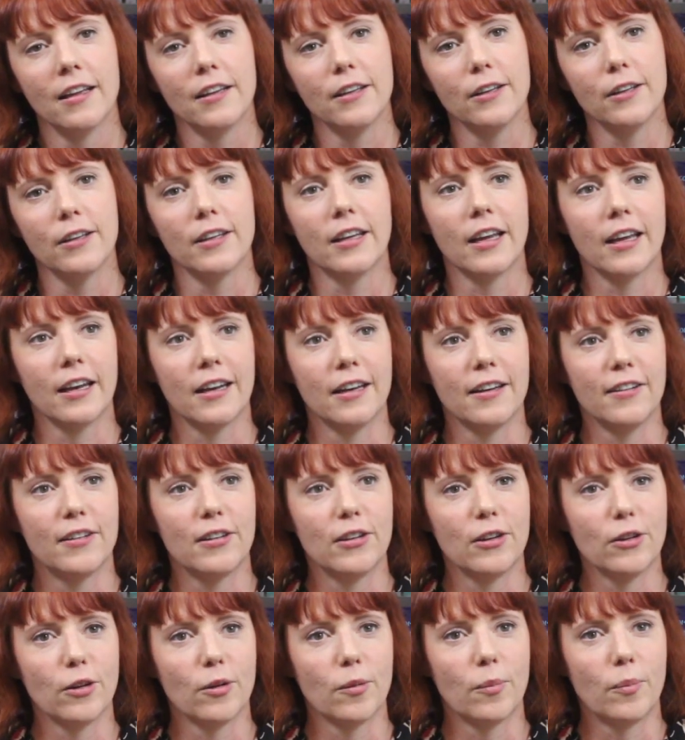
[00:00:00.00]
You get
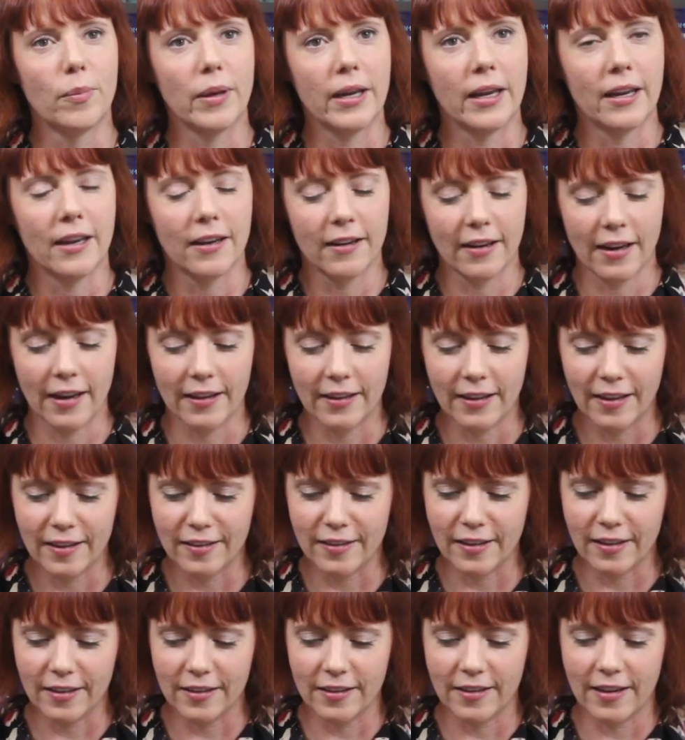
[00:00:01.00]
into your bed and
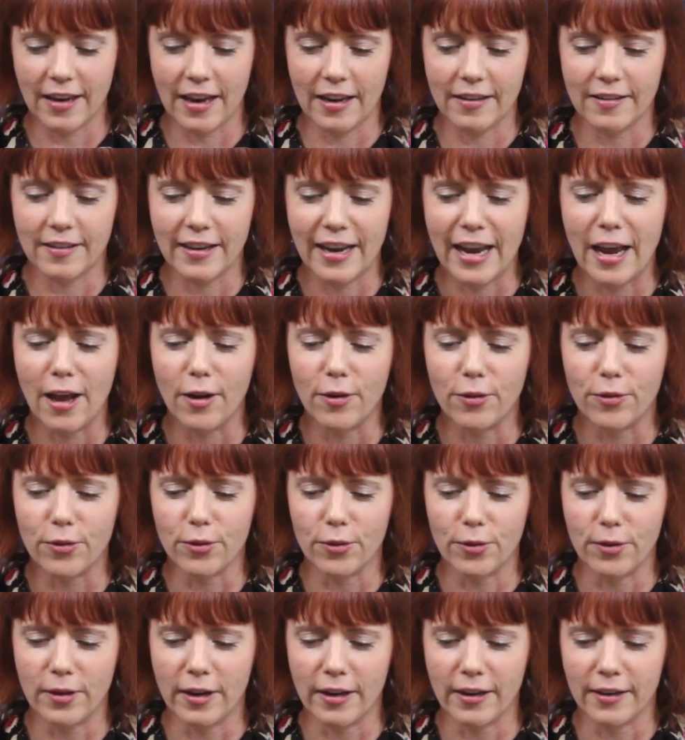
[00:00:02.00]
there's a down
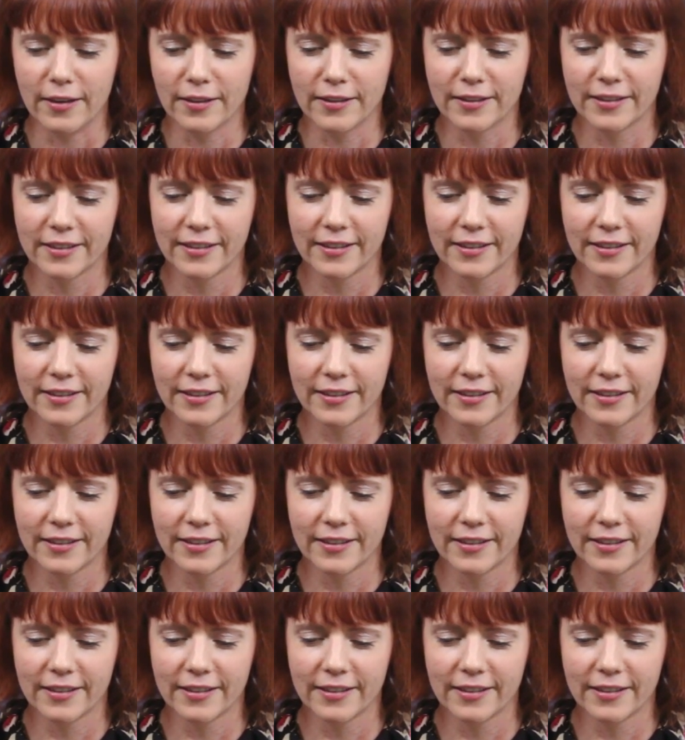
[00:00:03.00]
doona